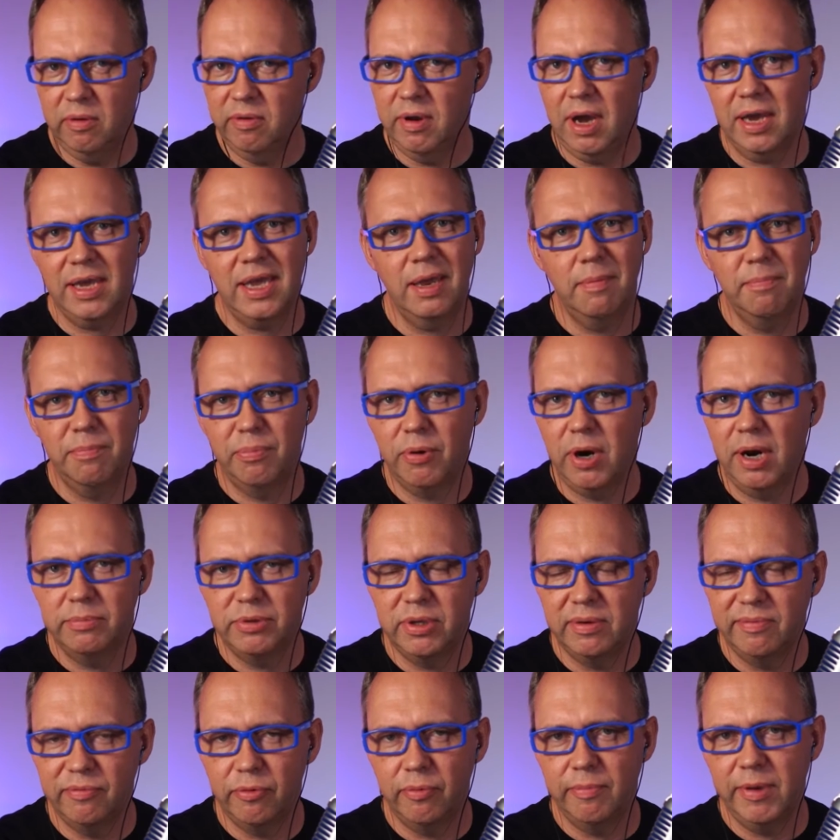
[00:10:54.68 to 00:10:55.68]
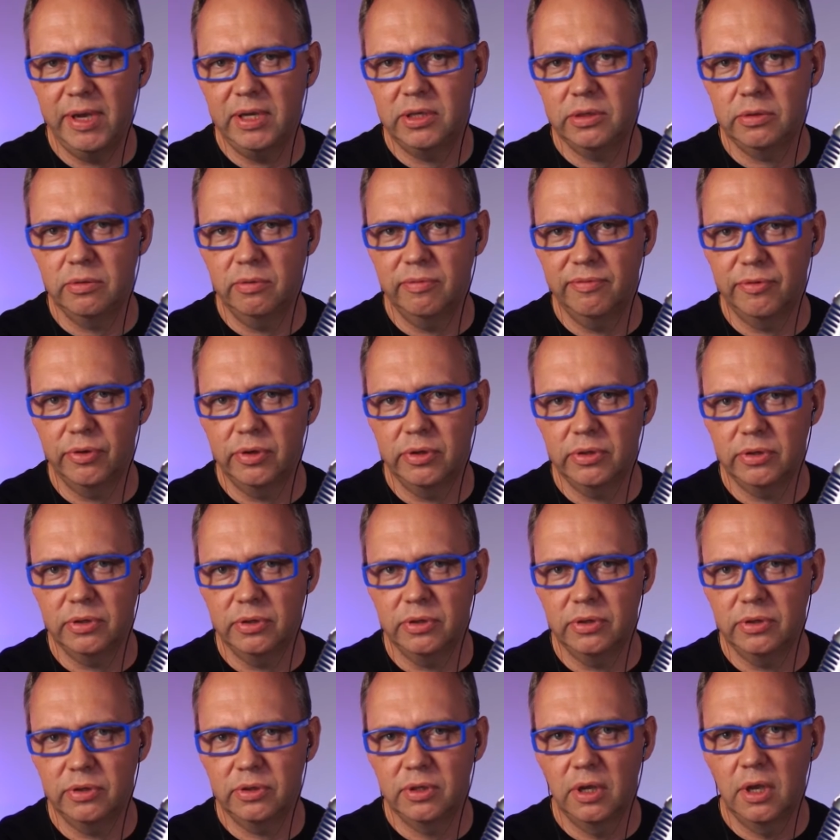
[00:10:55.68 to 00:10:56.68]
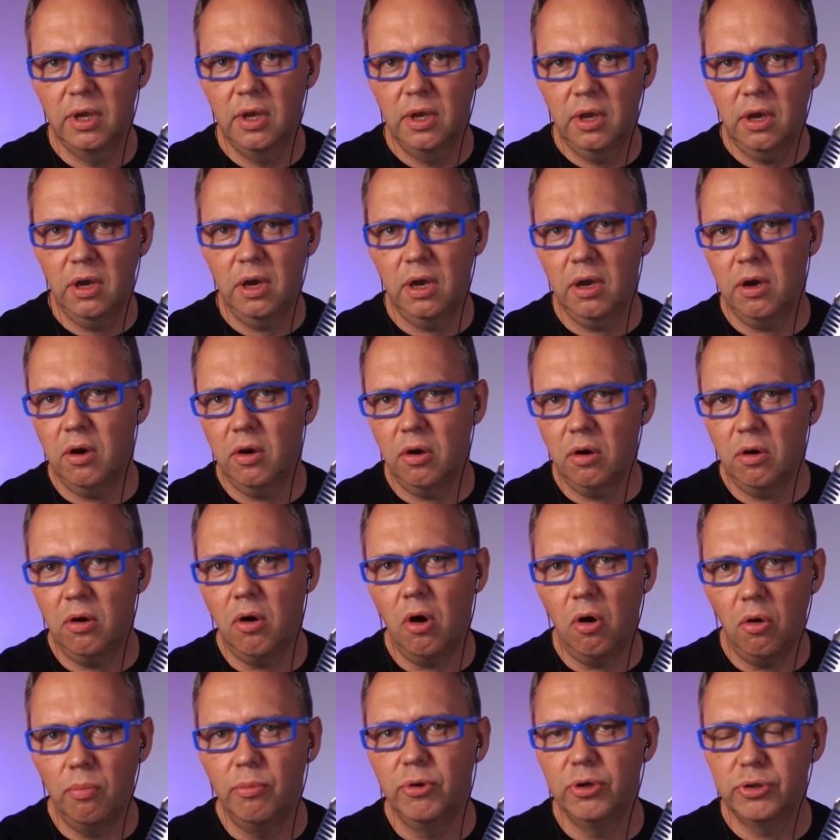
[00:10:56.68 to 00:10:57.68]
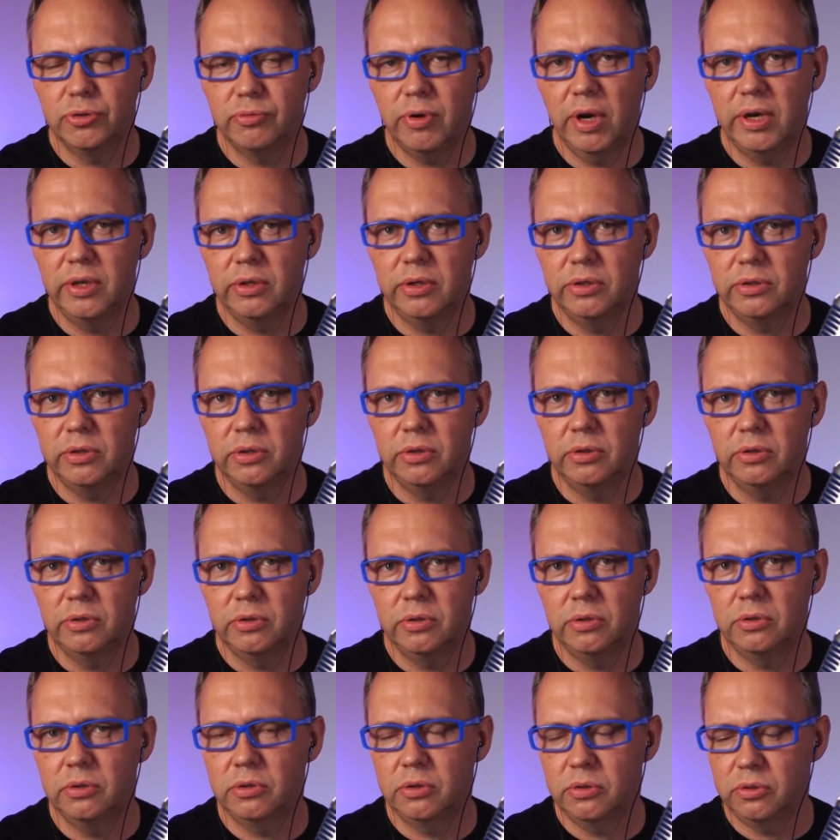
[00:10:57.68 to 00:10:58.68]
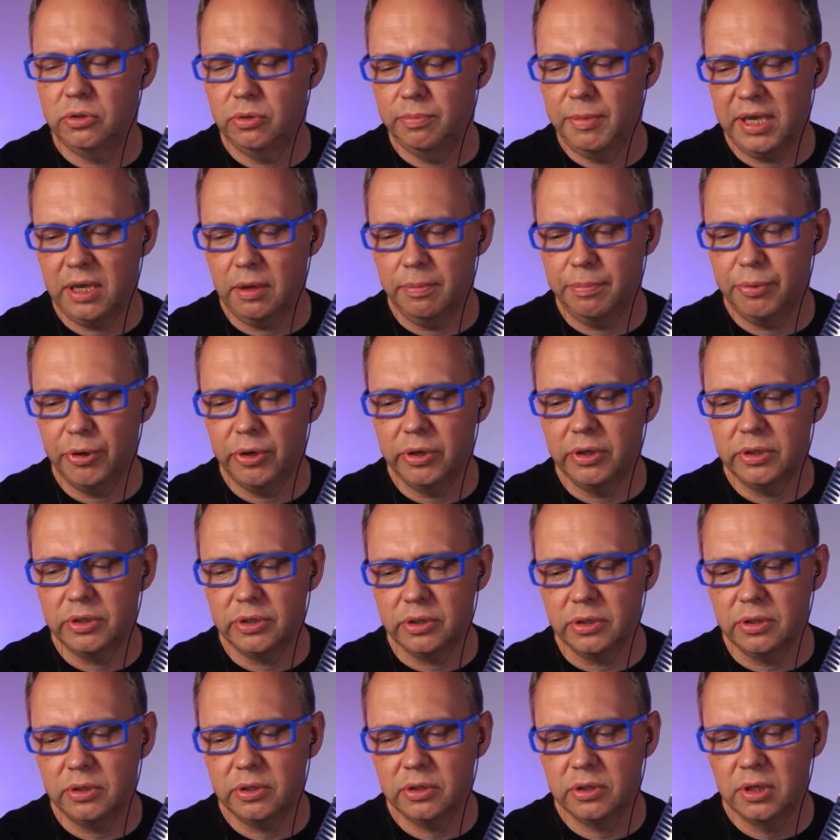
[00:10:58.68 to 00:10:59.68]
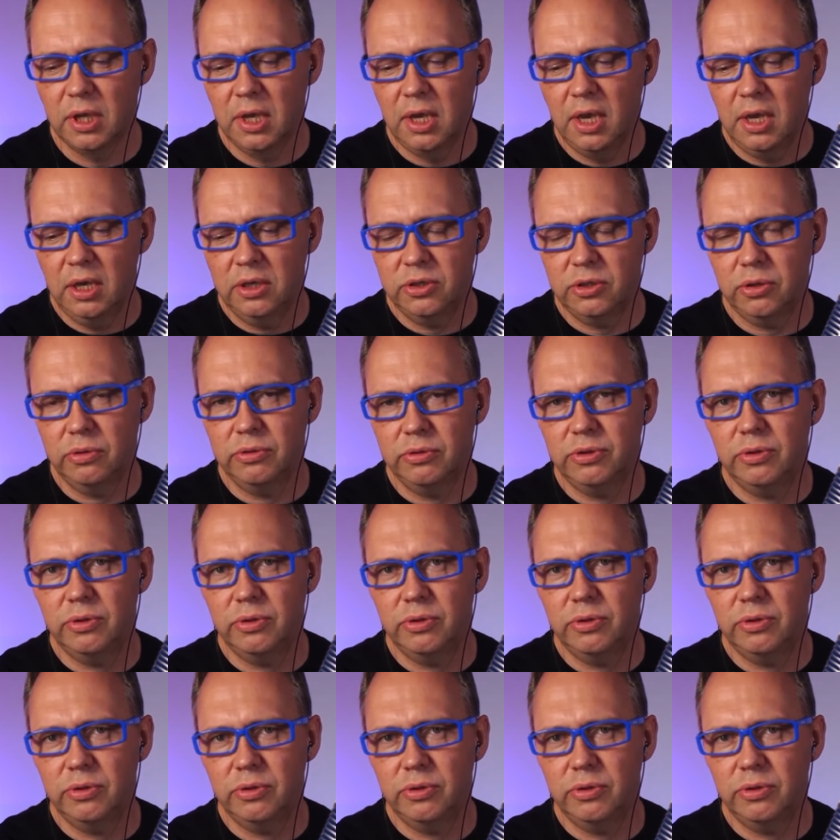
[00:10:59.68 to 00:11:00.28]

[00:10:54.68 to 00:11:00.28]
Again, perhaps informational versus almost ready to make a purchase. So